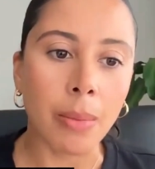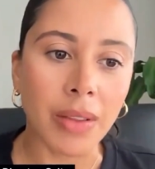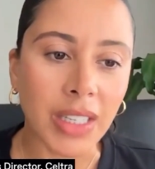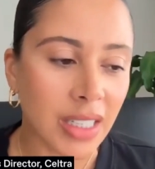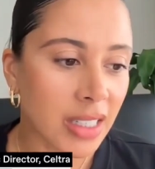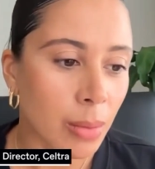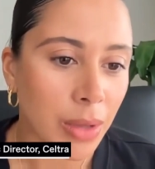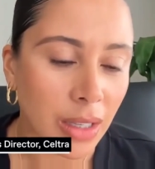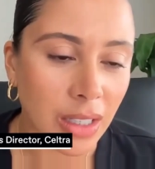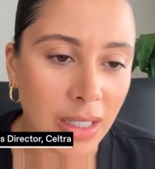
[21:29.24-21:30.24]
This is
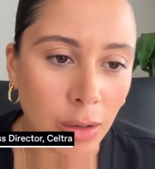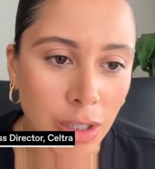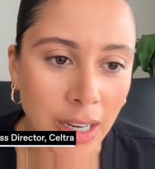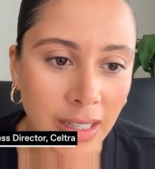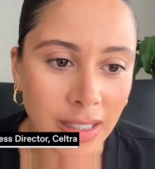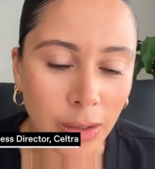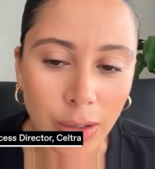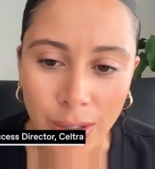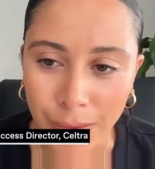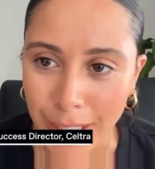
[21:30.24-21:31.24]
something that Celtra has
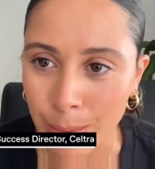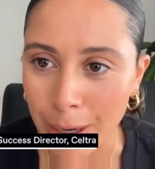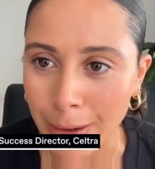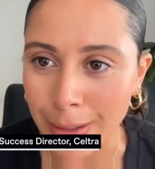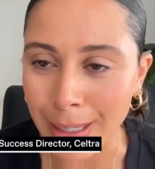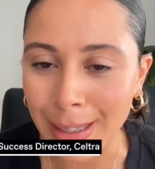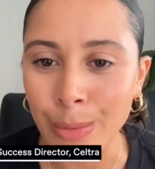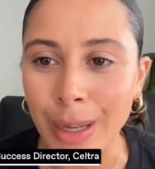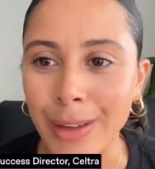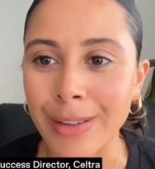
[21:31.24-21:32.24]
lots of experience in,
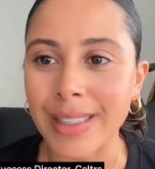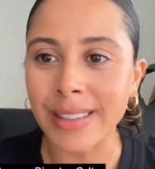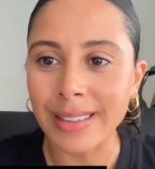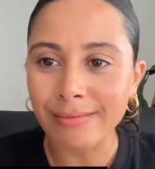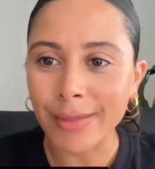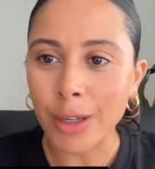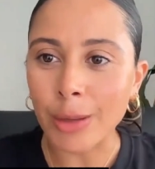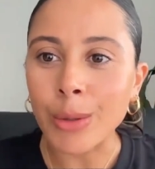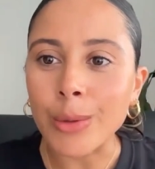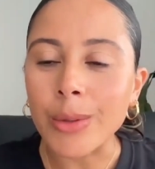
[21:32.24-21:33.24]
whether it's a
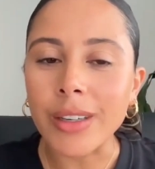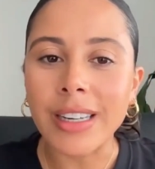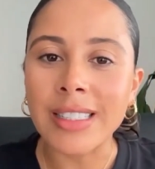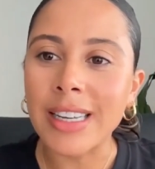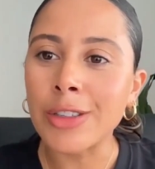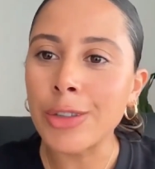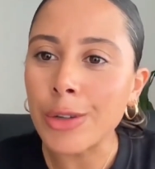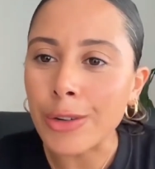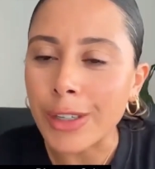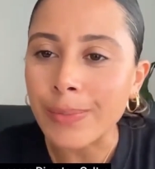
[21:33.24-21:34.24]
global organization
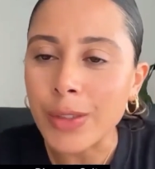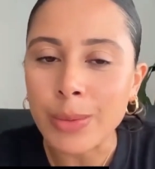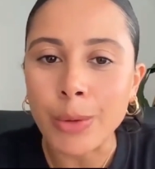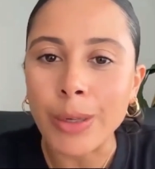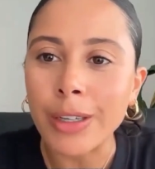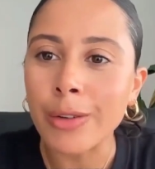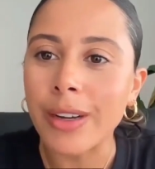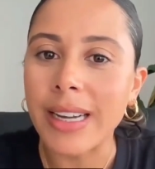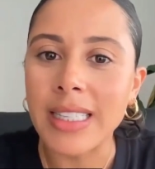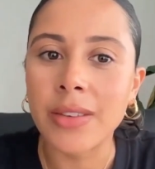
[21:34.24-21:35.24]
or a smaller
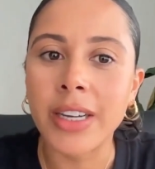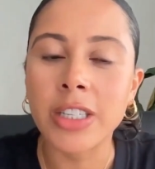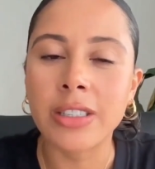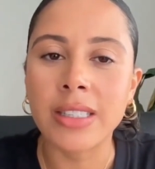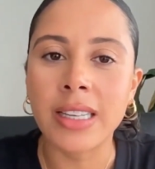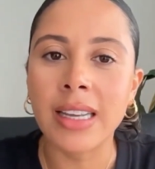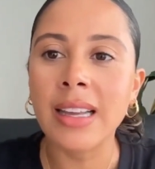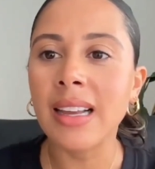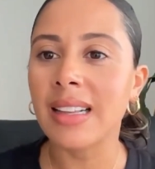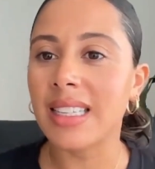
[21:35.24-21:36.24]
creative agency.
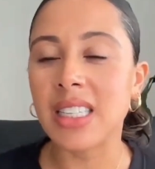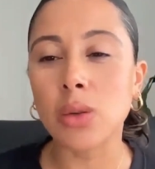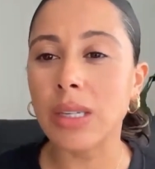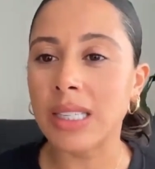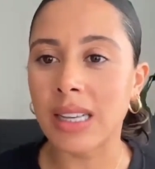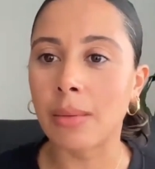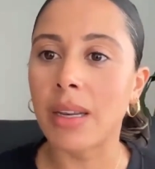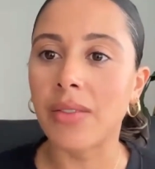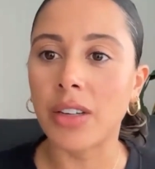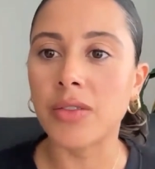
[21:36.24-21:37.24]
There's still the same
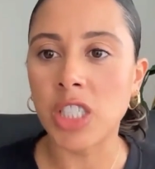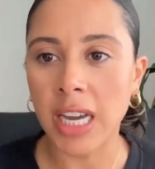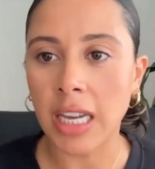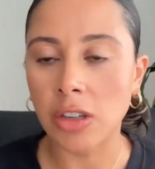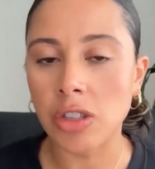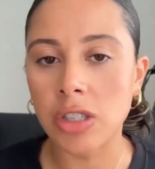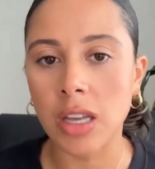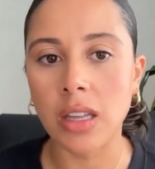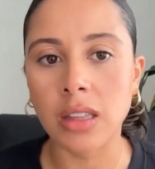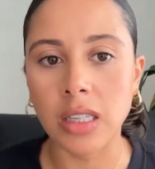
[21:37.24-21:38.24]
level of change
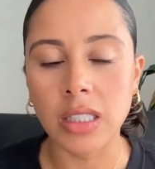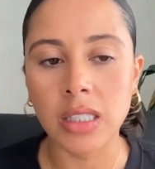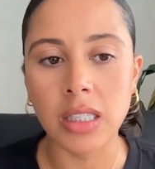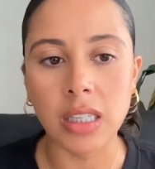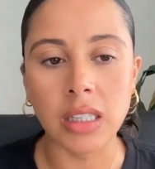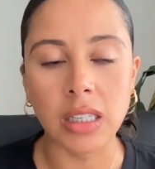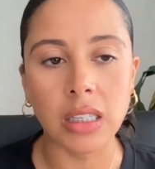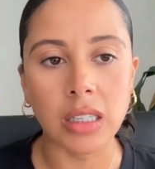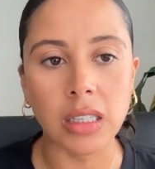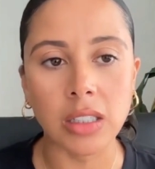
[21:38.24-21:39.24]
that
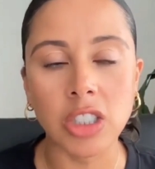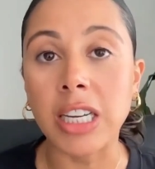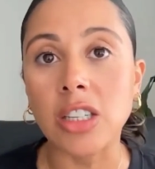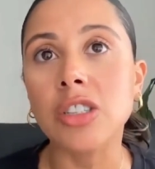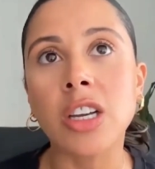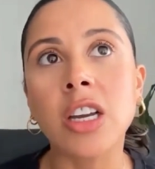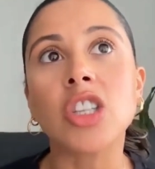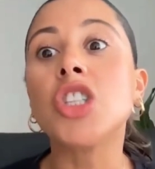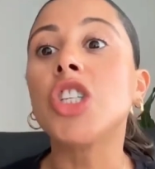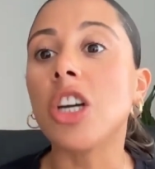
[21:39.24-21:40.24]
the change
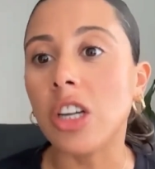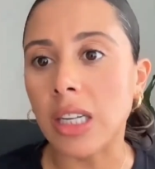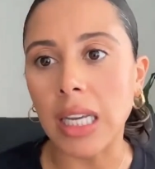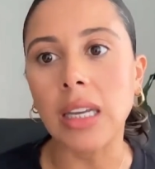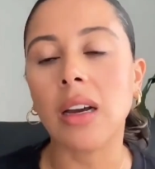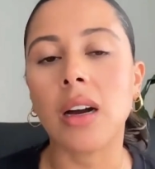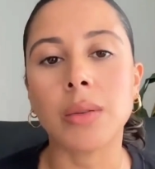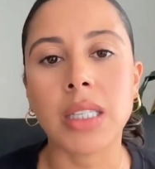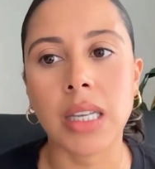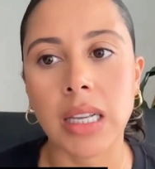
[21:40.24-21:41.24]
journey, I
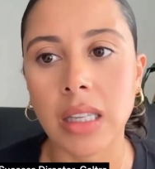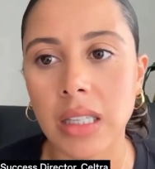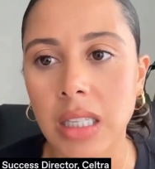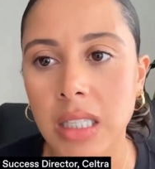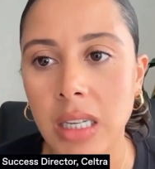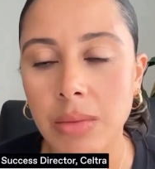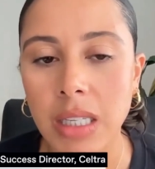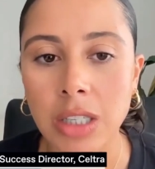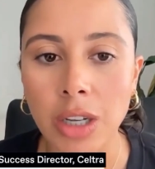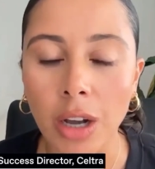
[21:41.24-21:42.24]
would say, that these teams
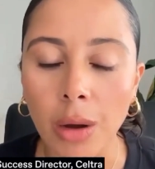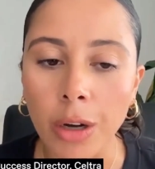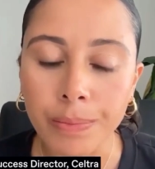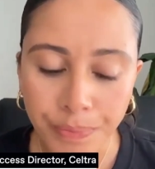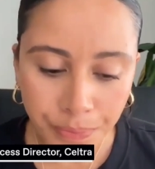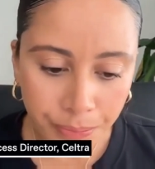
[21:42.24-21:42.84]
need to go on.